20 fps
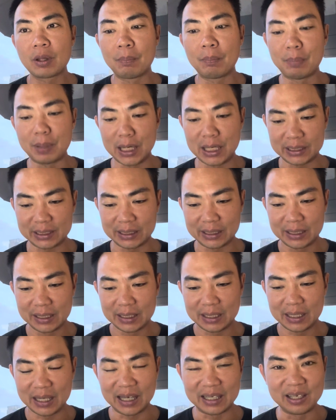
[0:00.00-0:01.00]
but
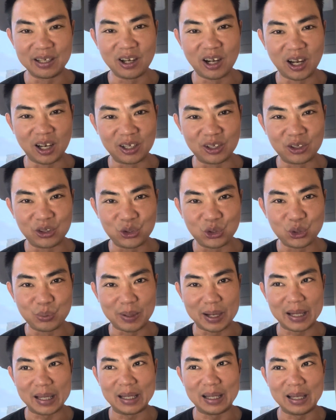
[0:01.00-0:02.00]
I did not do
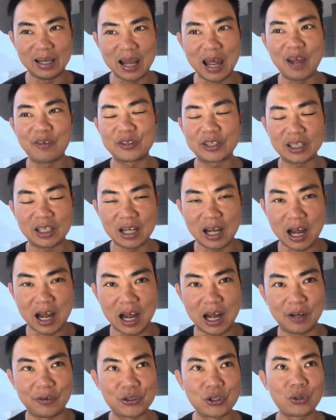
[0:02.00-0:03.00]
my left calf.